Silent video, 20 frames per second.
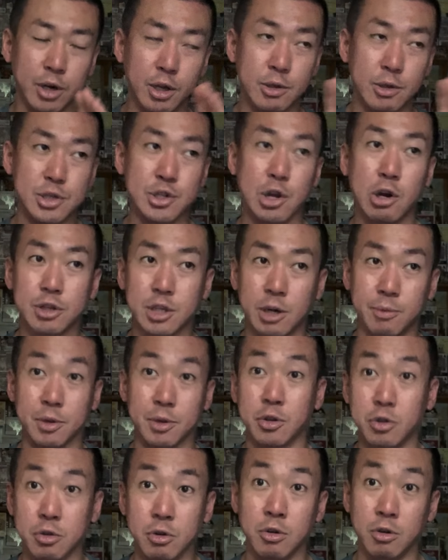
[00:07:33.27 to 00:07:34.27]
stocked up the
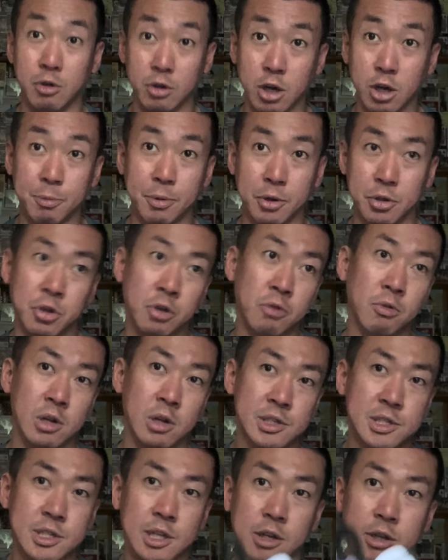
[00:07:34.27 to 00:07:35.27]
new couple of new
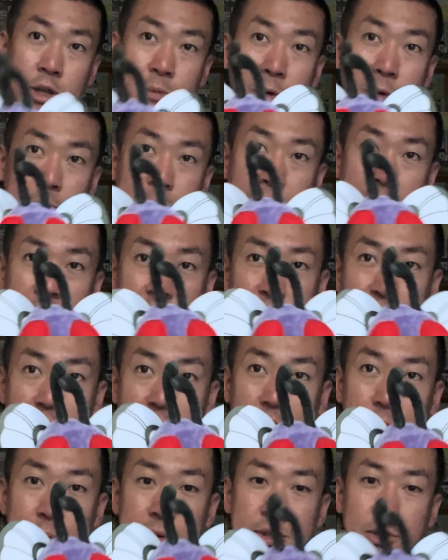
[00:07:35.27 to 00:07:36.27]
ones, they put
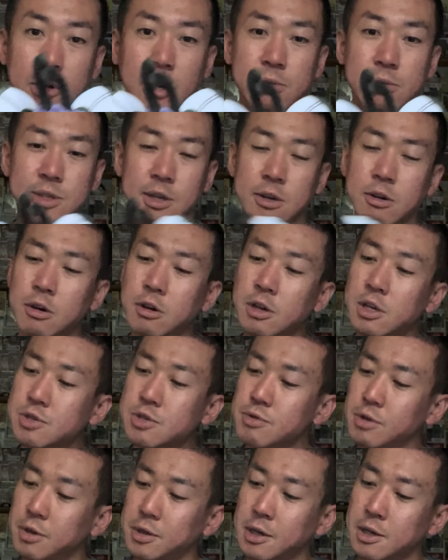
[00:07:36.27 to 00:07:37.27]
Butterfree up. So I was like, oh, that's
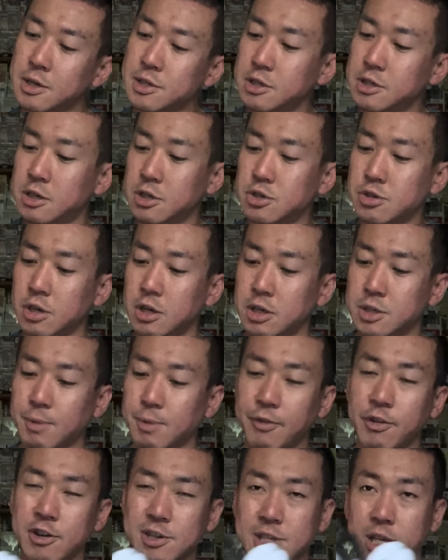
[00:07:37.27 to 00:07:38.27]
really nice. Actually, it's my
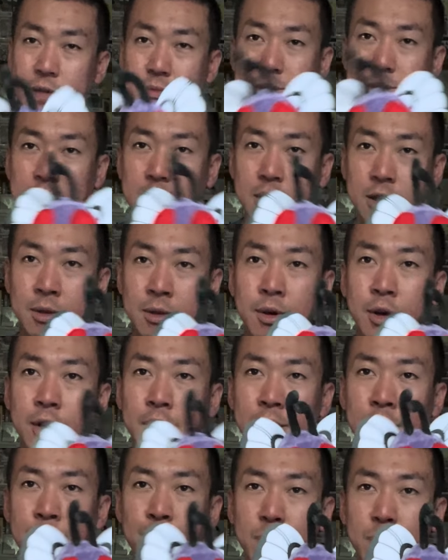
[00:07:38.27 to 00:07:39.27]
first time seeing
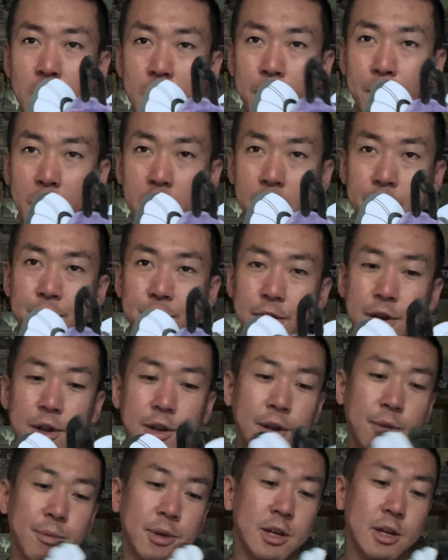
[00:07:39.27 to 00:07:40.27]

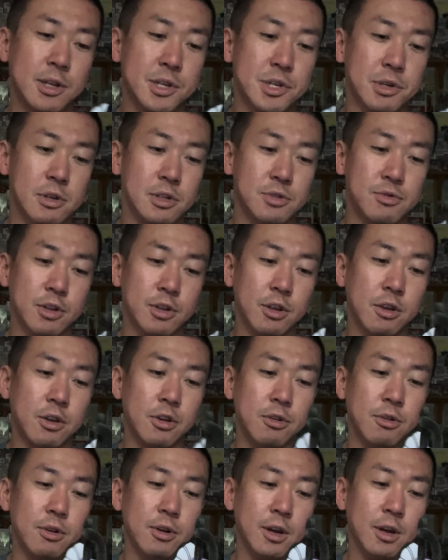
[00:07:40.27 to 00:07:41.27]
Butterfree. I mean, so it's really
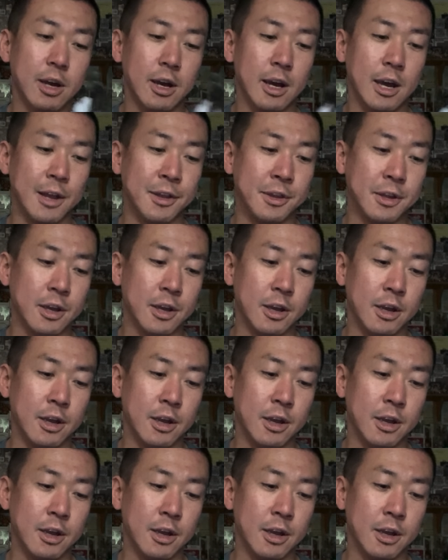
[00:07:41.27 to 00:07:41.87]
cute. And